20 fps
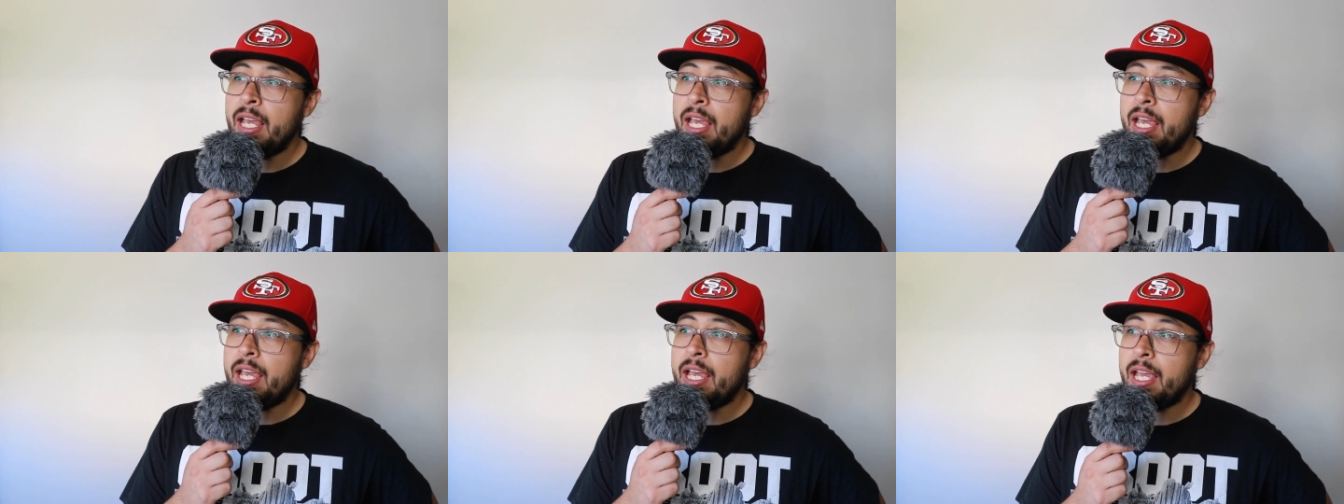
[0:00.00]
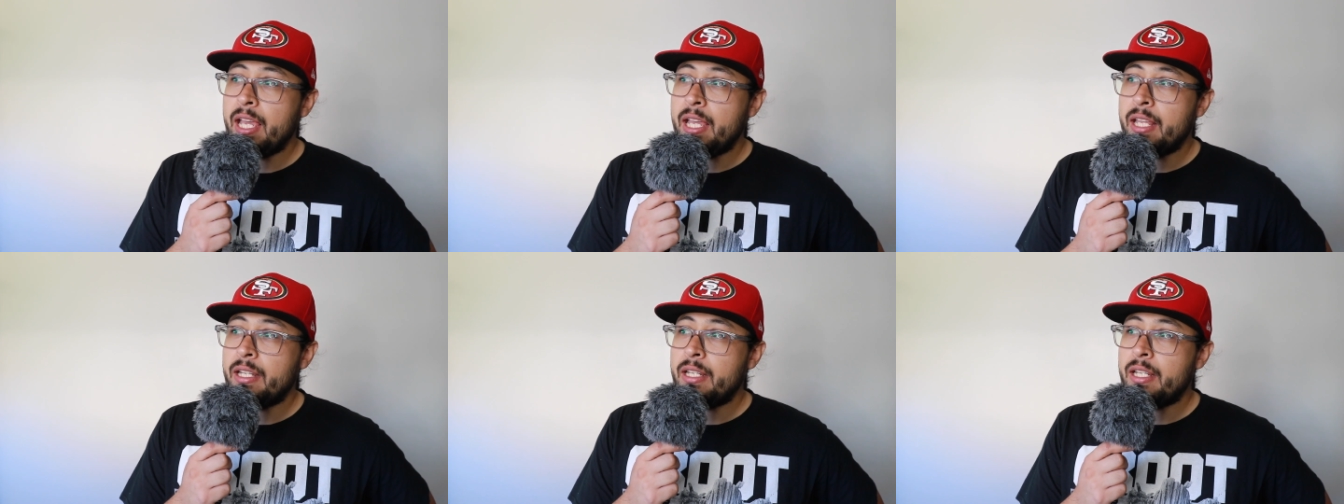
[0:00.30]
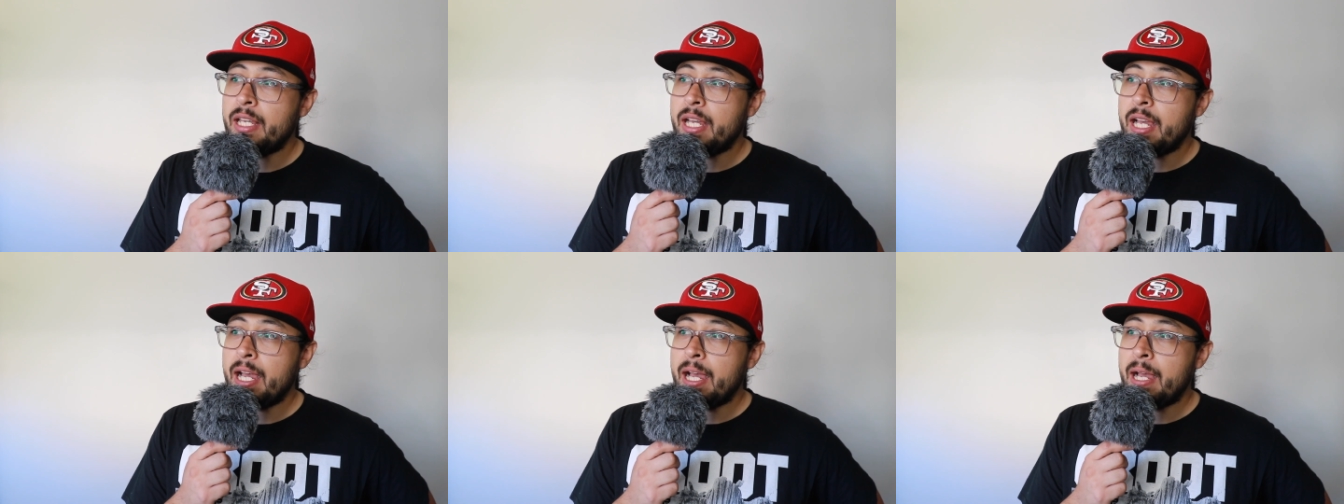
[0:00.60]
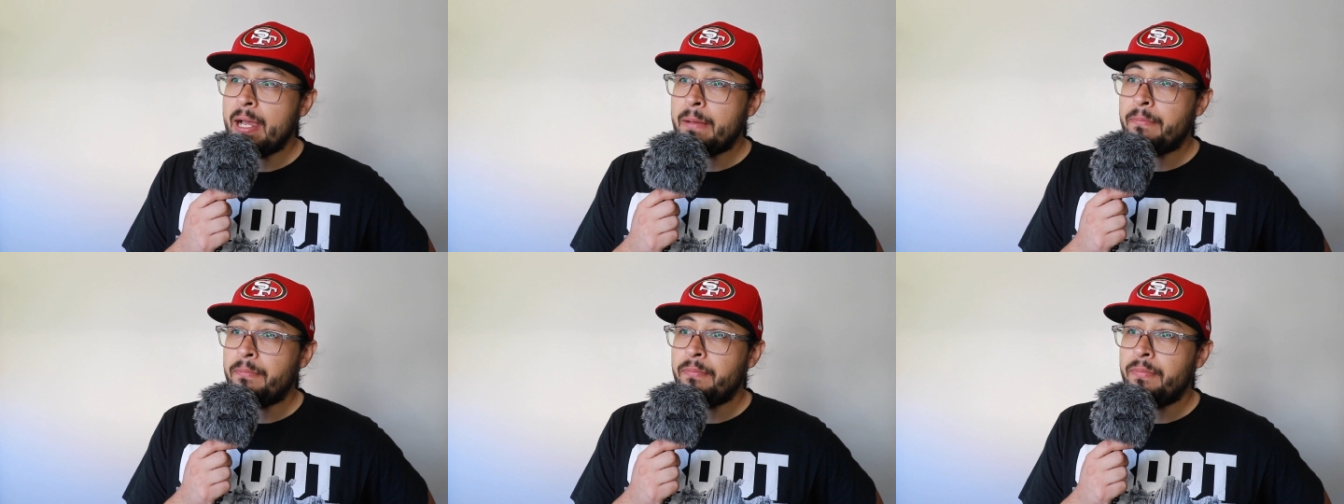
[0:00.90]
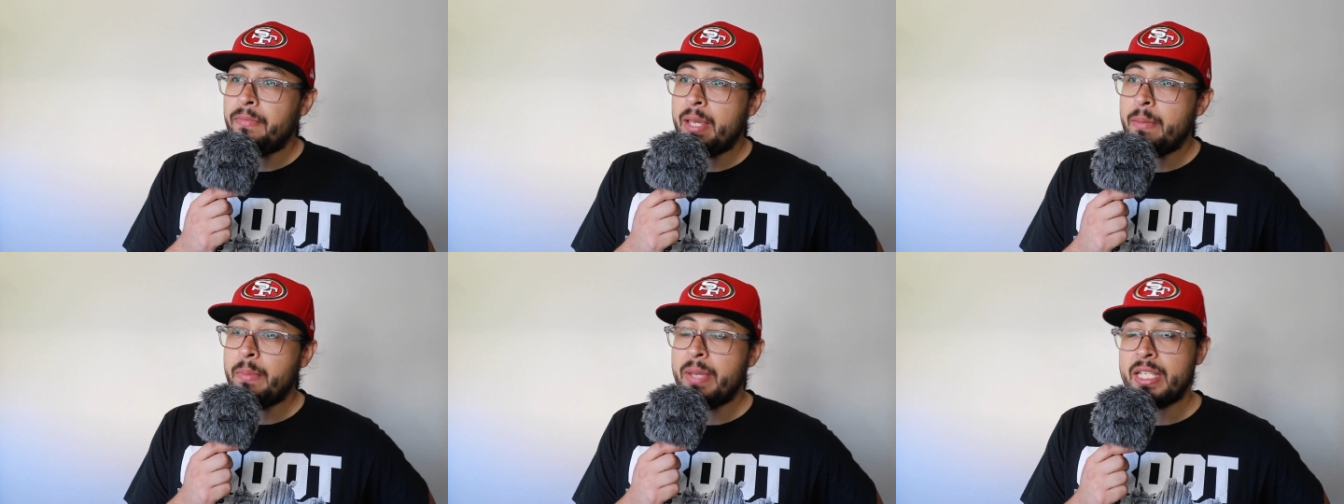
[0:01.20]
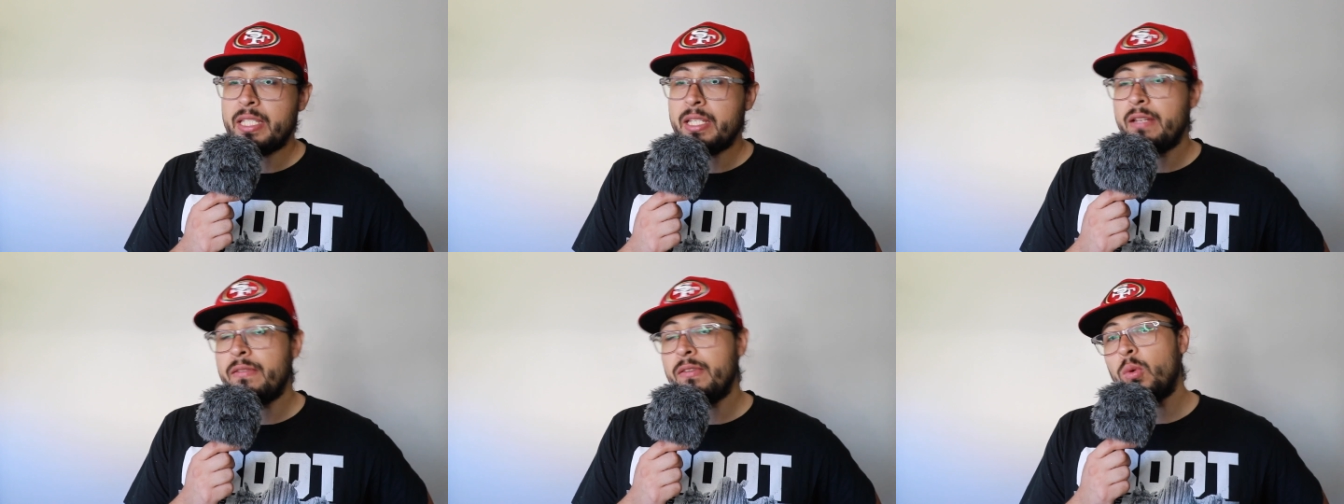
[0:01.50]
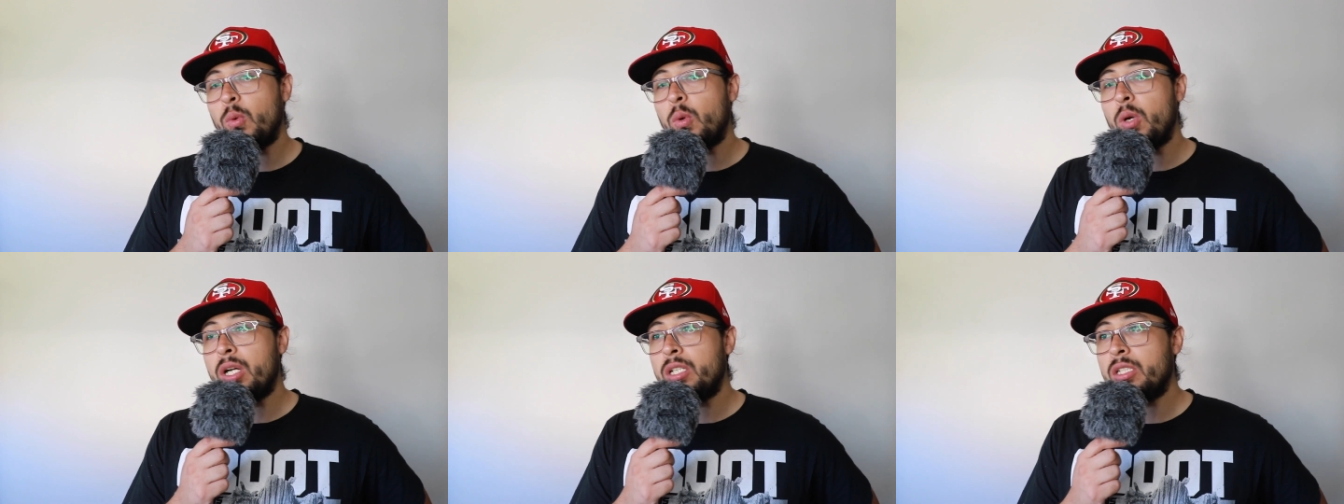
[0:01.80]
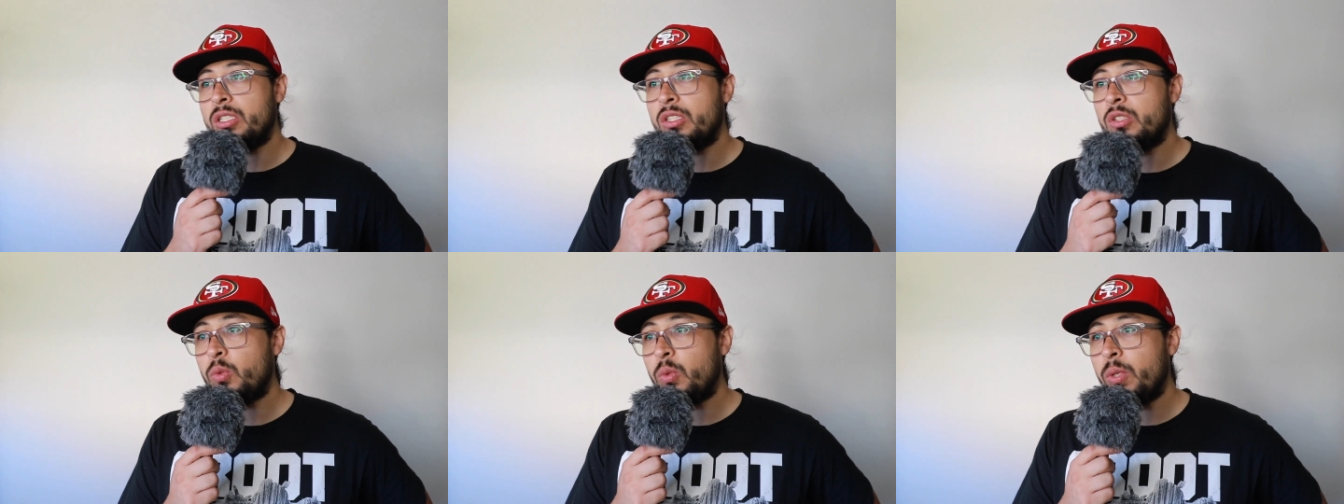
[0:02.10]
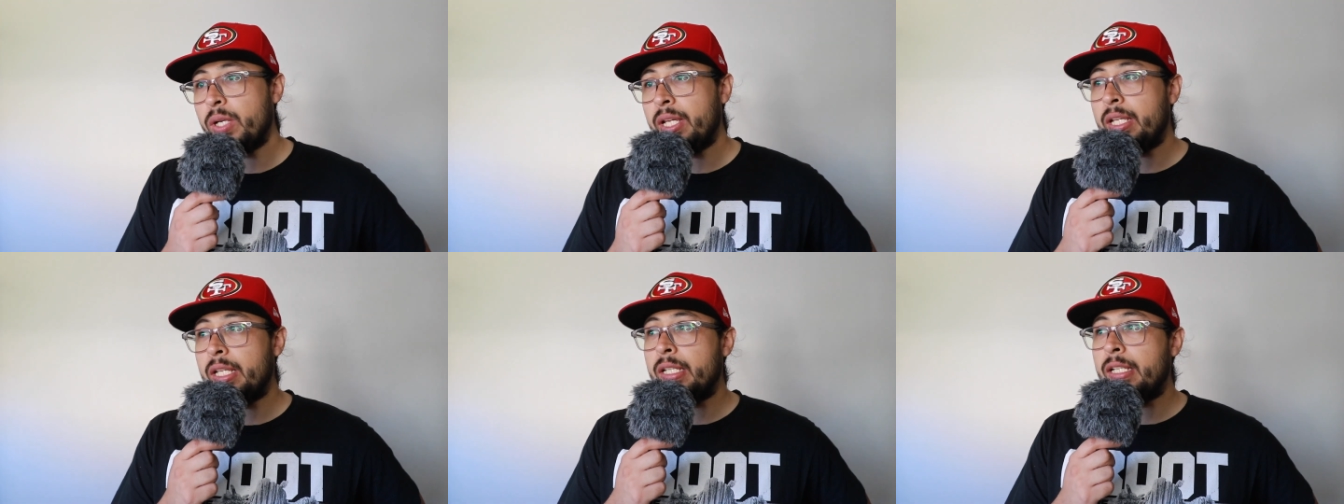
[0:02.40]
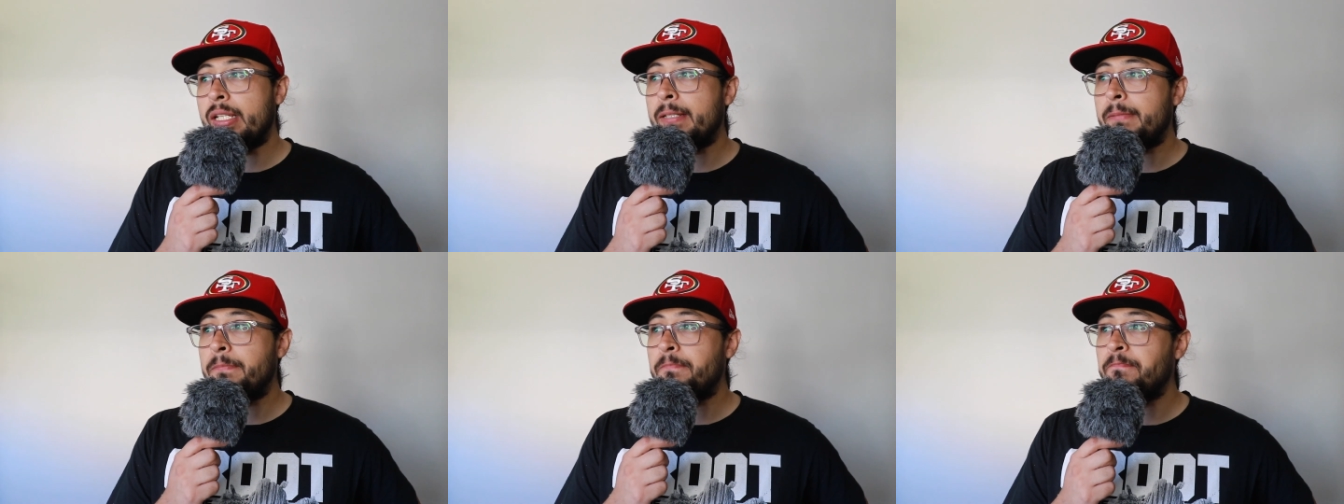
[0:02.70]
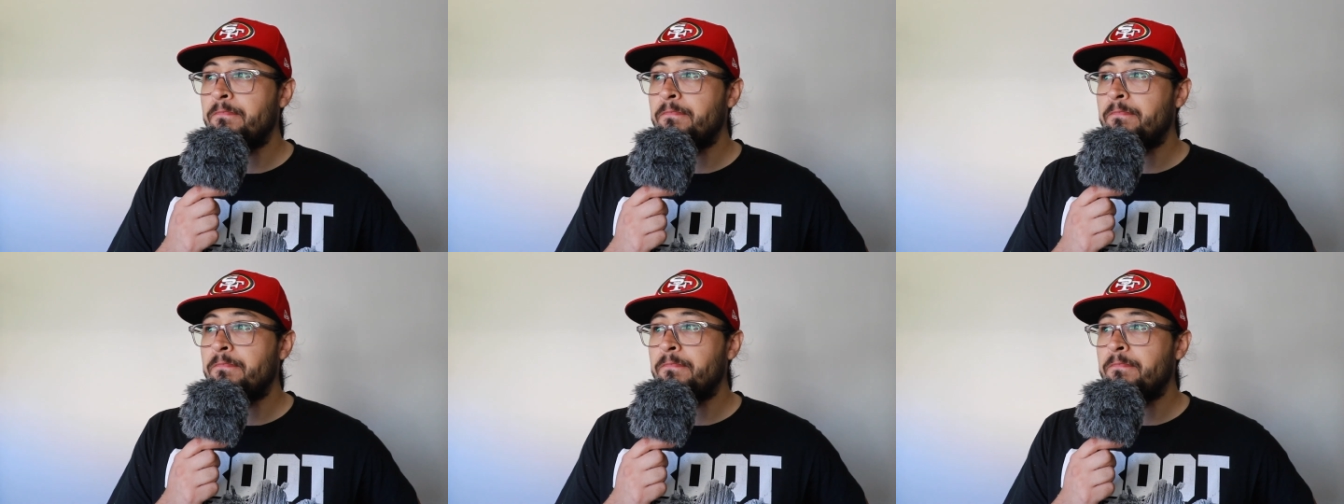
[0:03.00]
And it makes it even worse when,